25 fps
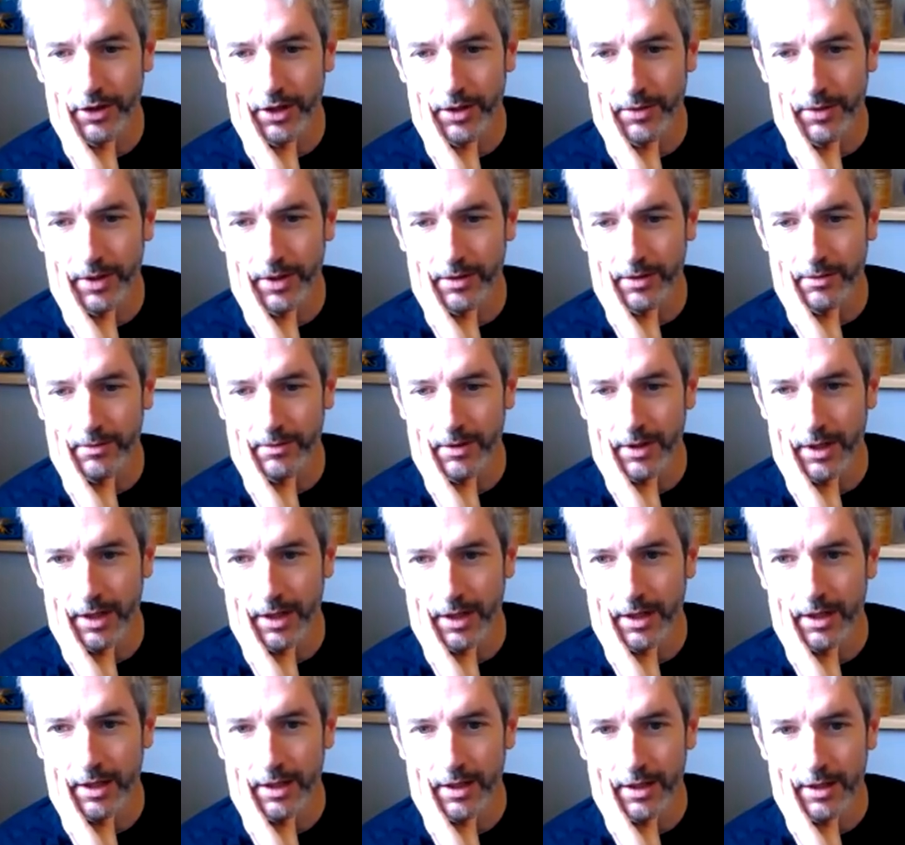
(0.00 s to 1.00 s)
only
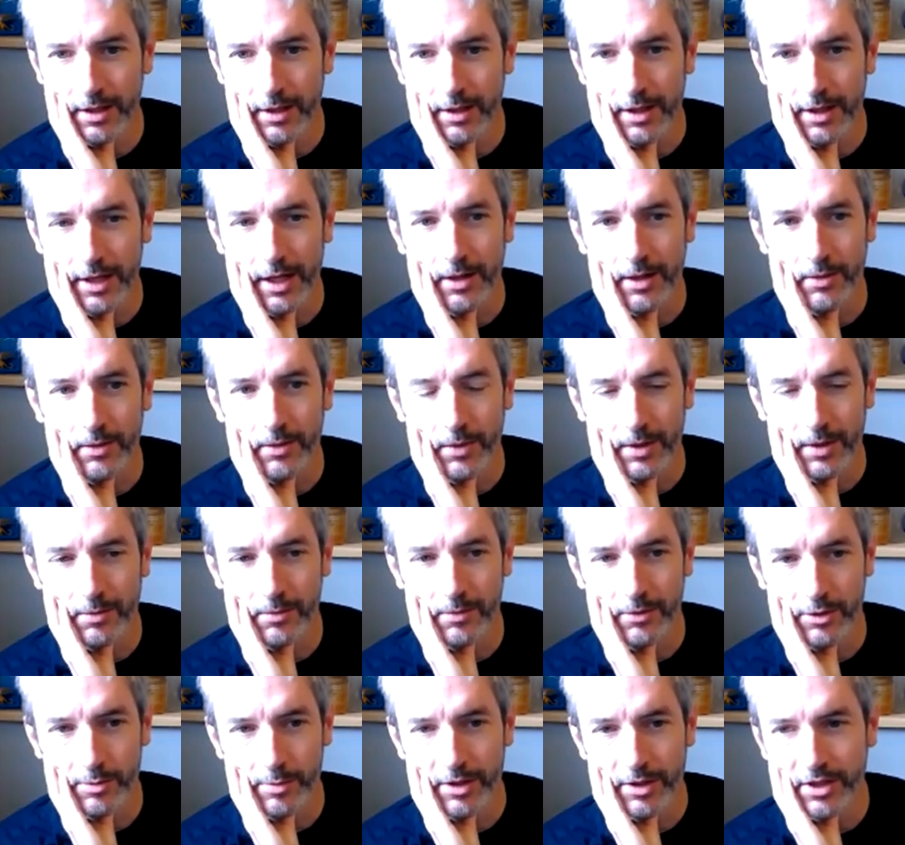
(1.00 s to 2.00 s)

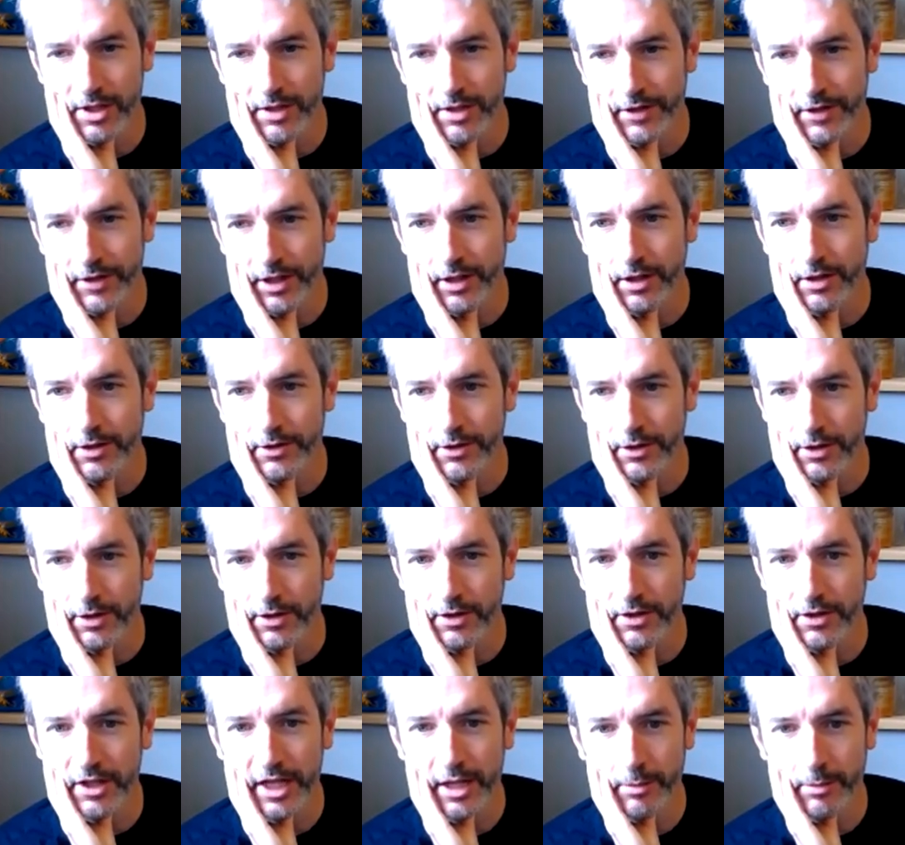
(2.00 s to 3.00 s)
when specific
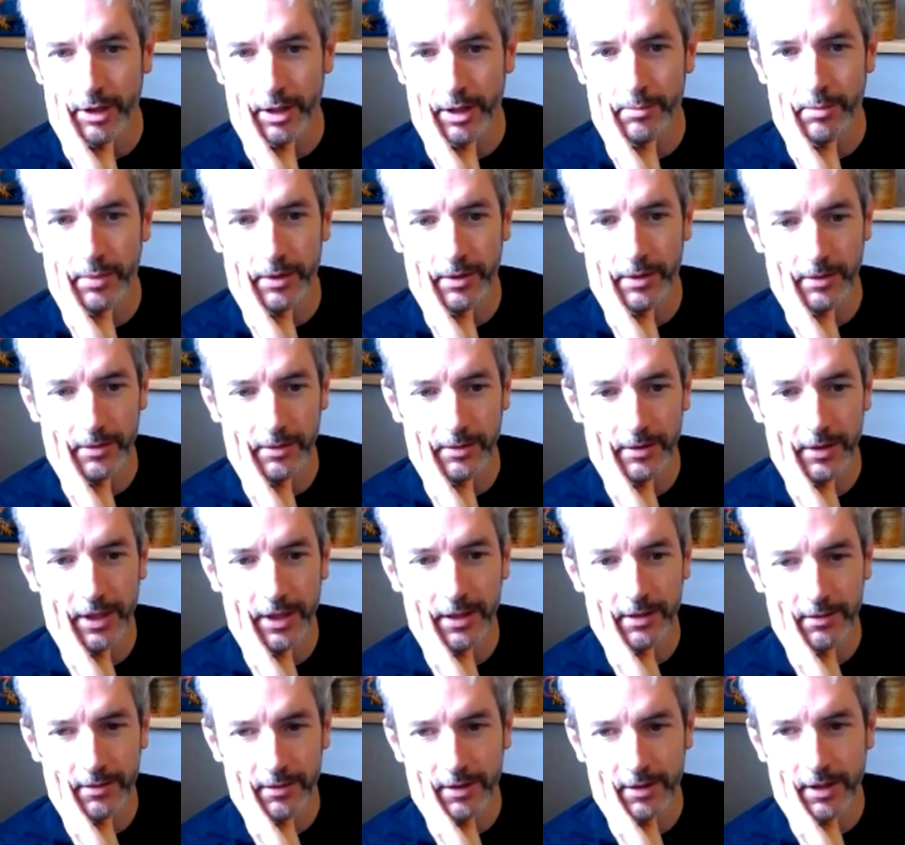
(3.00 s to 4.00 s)
concerns come up
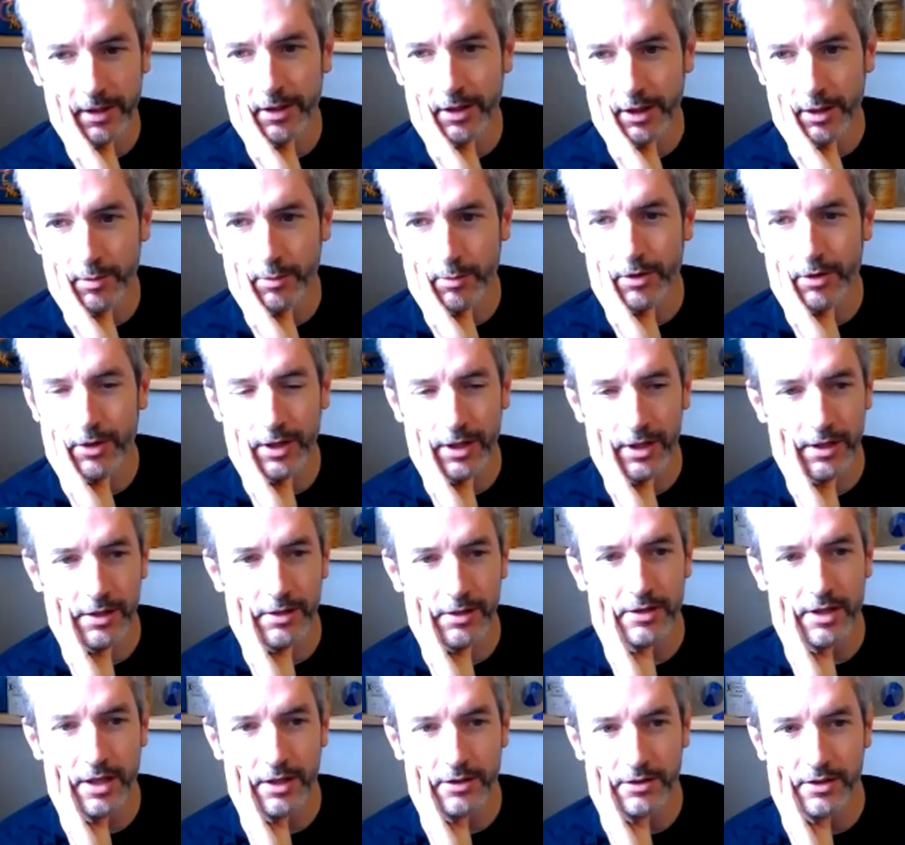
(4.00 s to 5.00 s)
that the community
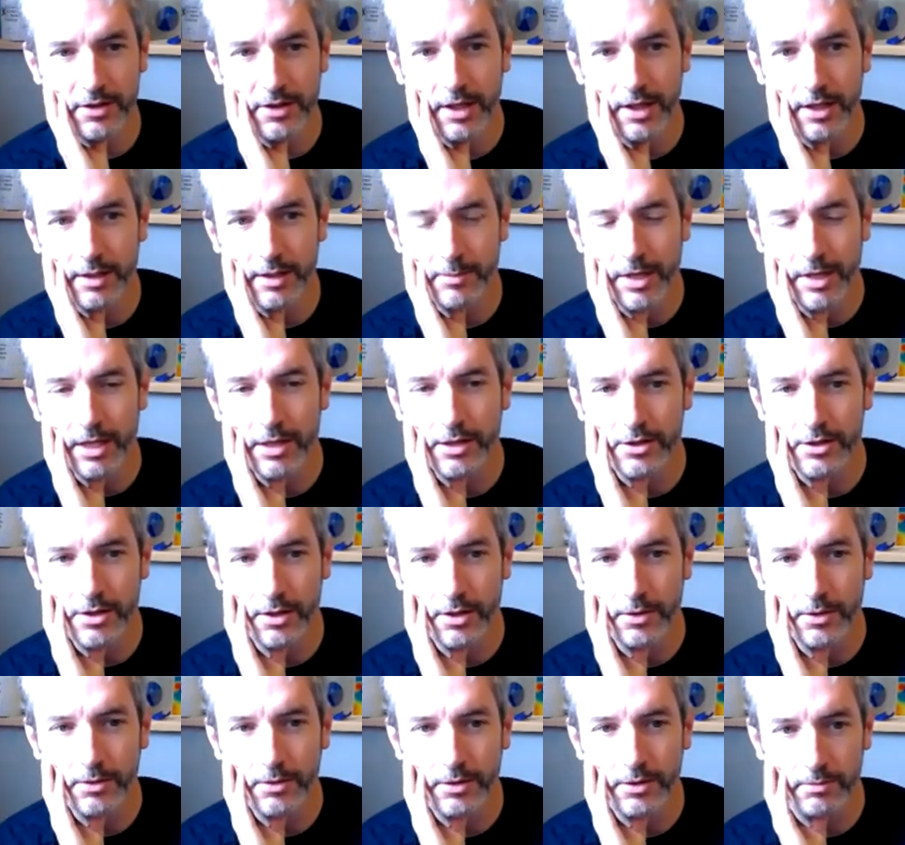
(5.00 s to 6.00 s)
discusses how to manage
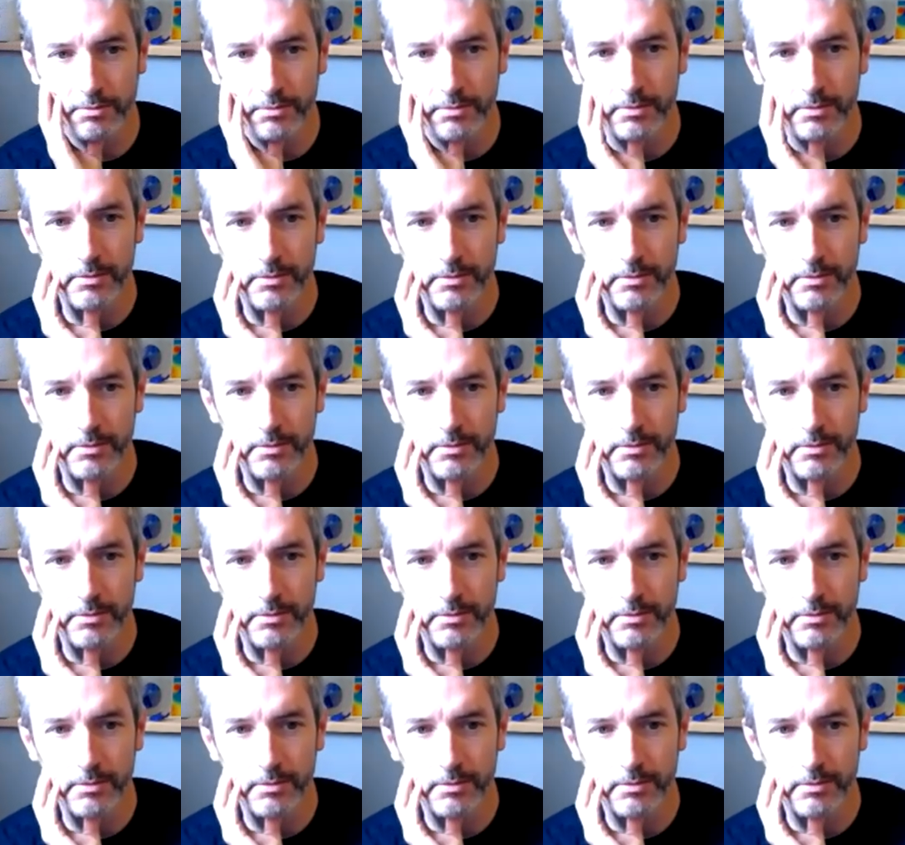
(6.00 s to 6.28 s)
those.